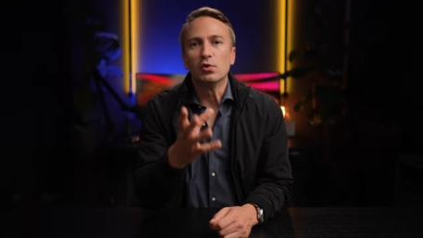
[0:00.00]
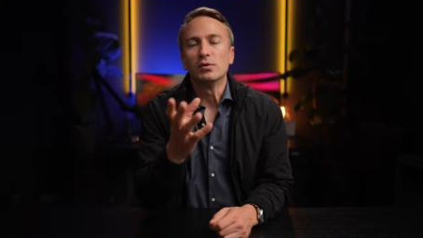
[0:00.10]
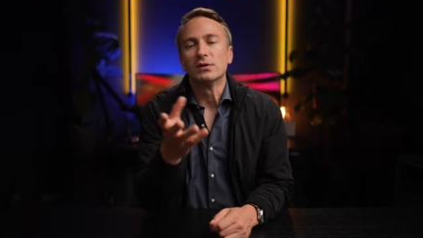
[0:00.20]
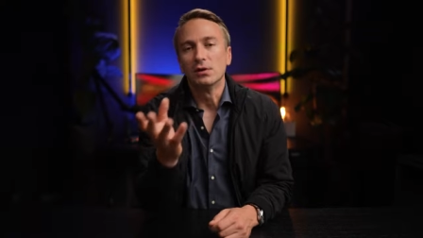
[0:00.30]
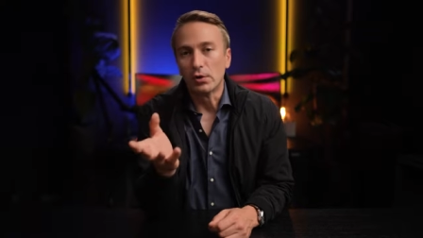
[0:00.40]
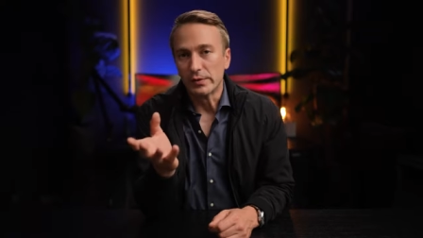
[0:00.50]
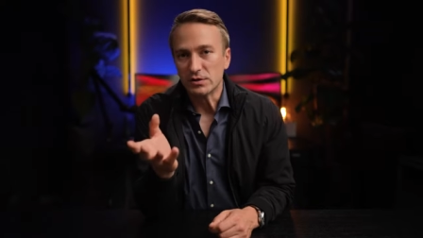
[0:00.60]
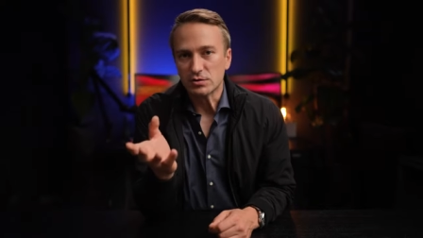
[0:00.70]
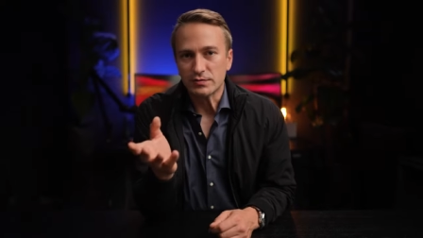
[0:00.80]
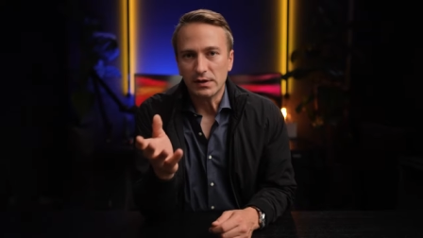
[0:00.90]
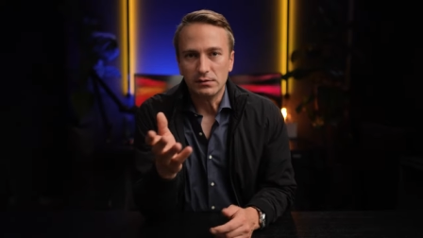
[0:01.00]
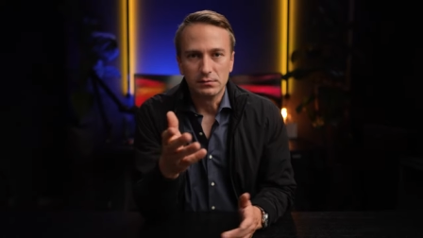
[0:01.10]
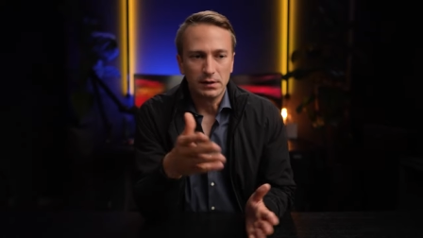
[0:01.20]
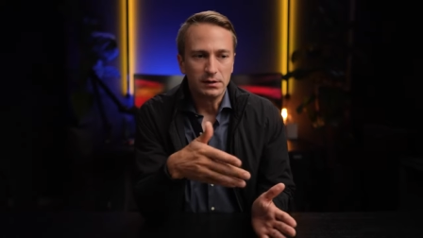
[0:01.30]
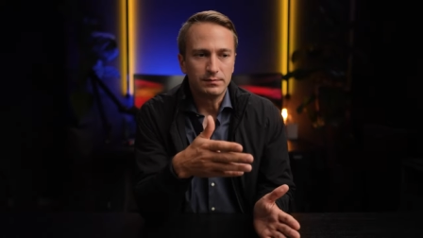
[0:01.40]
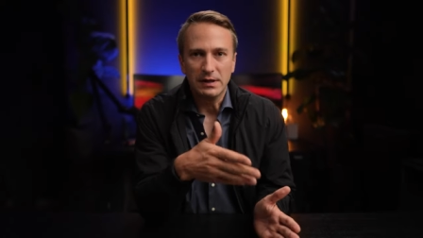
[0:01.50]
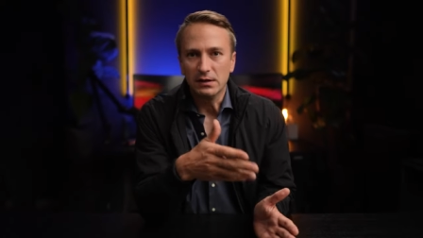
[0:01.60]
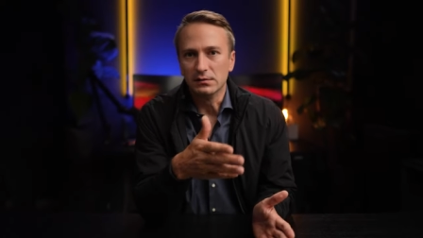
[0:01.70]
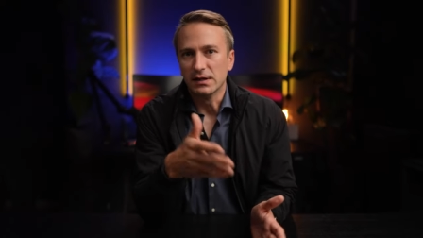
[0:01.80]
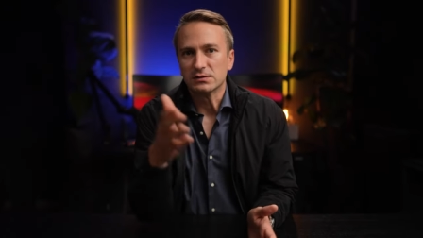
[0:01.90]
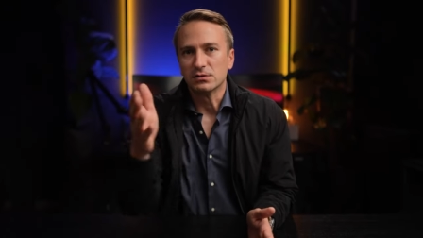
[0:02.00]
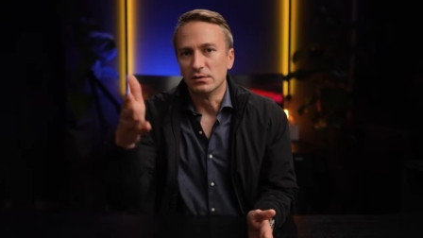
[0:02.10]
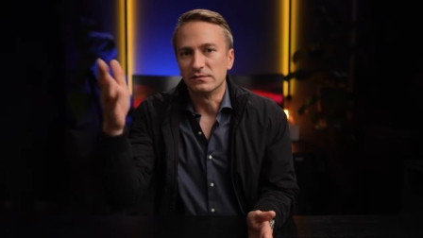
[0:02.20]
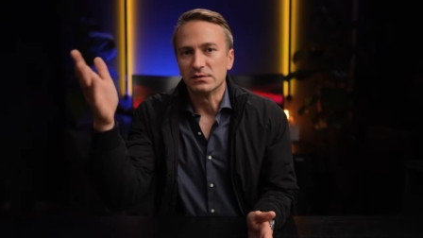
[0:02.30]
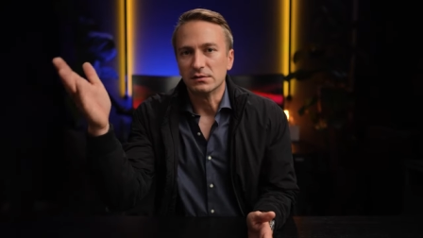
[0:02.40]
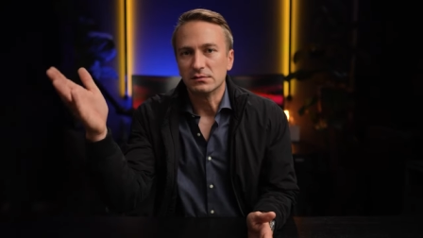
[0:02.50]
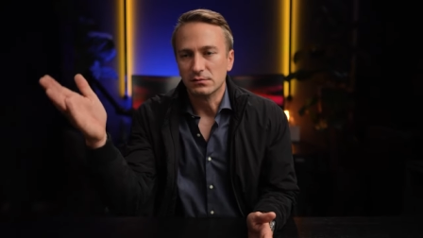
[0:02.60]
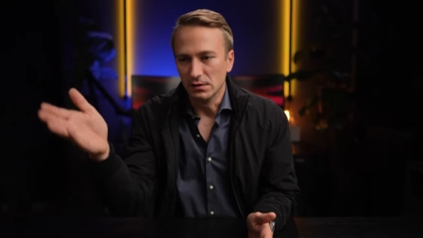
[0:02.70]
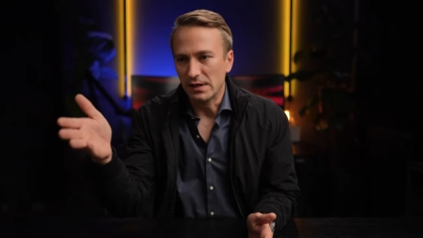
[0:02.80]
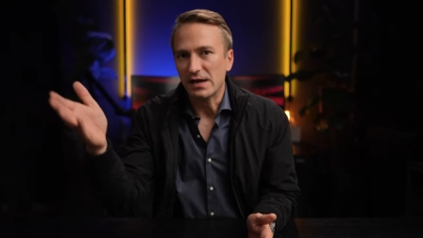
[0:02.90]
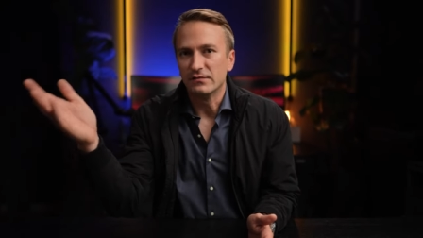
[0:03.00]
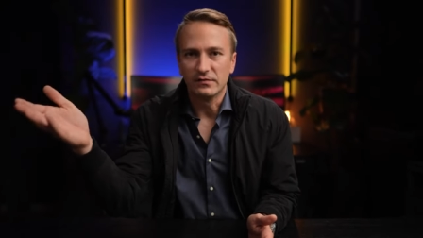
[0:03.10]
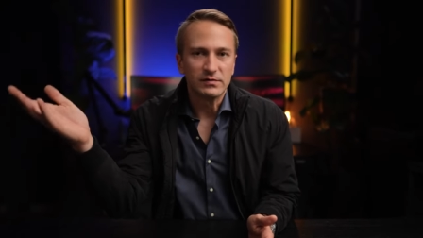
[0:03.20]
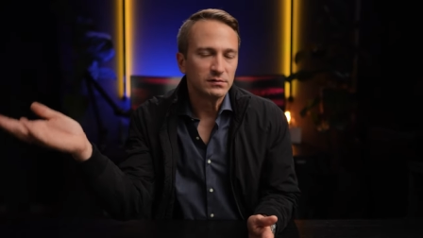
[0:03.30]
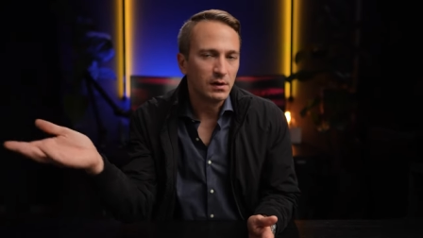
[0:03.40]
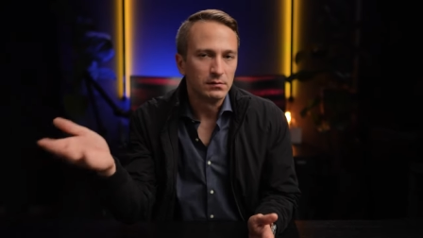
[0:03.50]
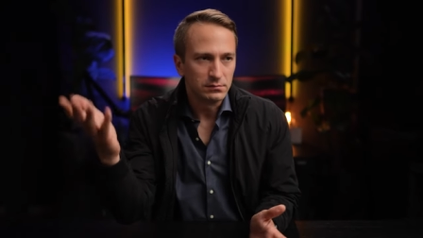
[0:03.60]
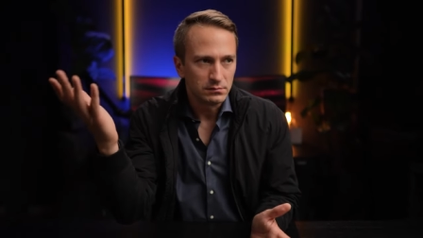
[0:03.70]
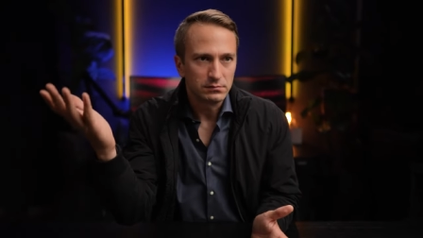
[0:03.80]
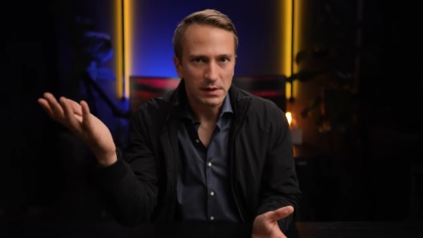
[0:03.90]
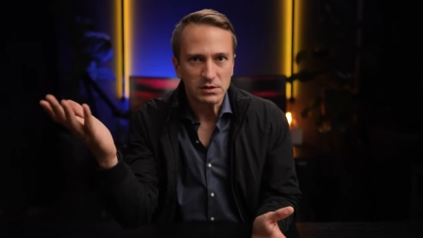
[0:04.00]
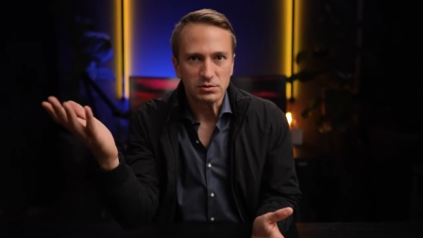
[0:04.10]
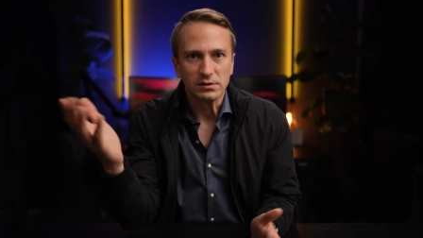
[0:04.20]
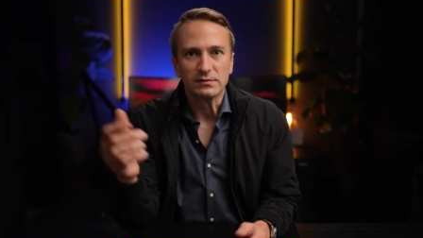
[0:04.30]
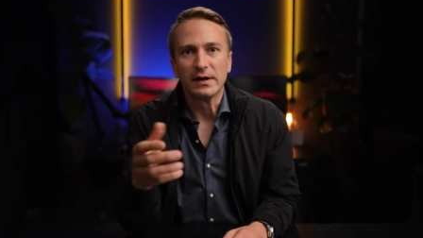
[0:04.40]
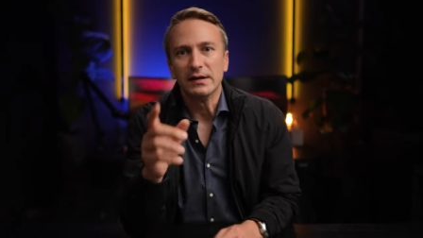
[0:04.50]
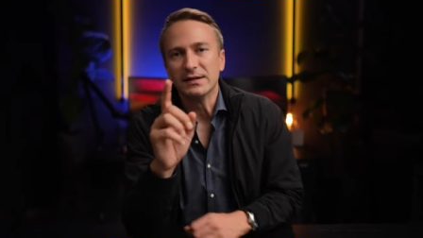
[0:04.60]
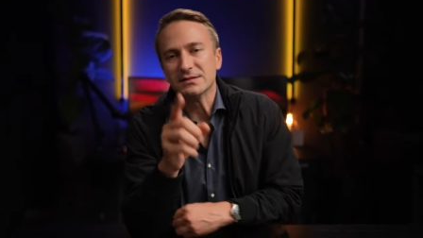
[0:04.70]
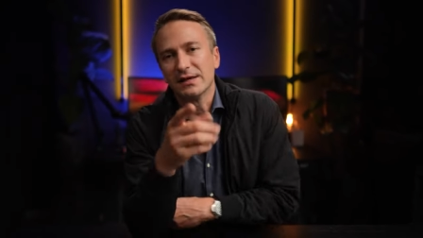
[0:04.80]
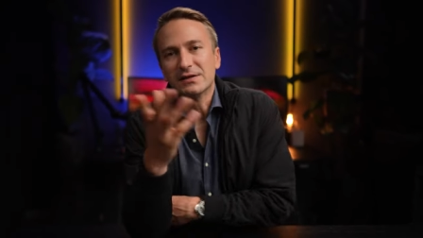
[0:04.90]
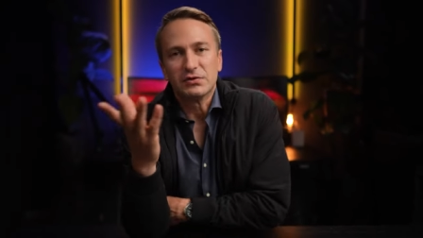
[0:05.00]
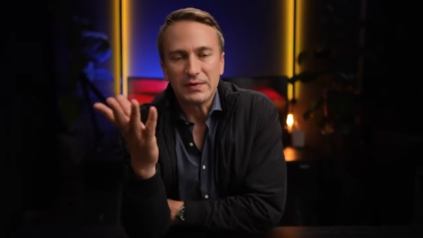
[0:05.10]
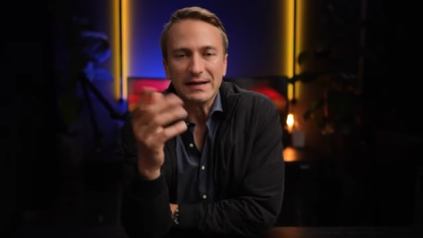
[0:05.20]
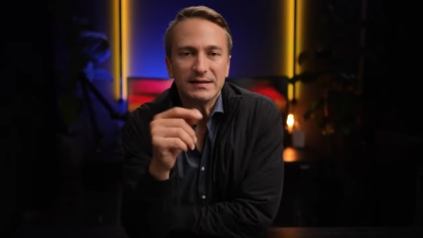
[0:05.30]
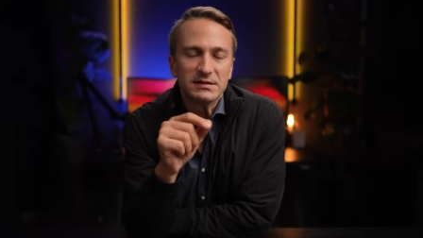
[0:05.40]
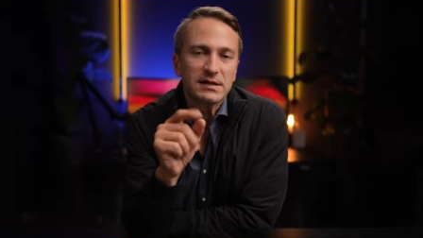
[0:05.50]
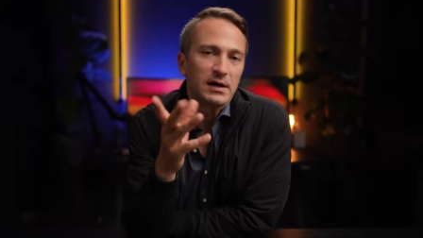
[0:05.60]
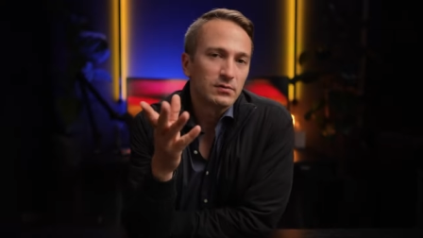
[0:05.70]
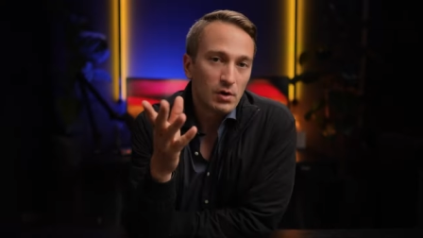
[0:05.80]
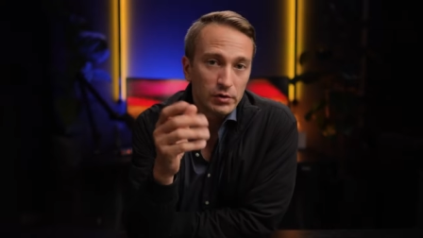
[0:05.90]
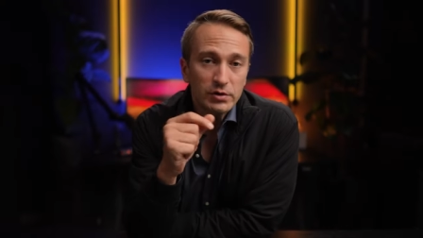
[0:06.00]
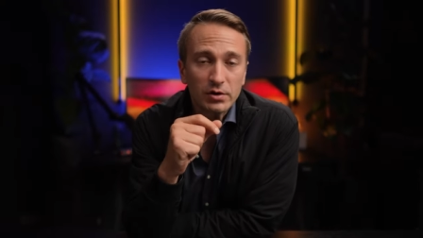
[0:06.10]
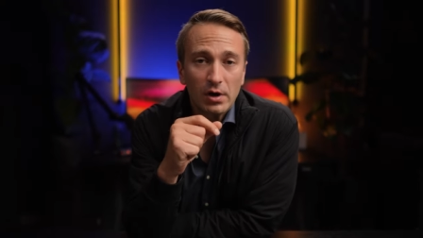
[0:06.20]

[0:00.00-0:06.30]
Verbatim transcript: with a lower interest rate, you'll end up paying less over the life of your loan. Naturally, right? It's like a direct discount on your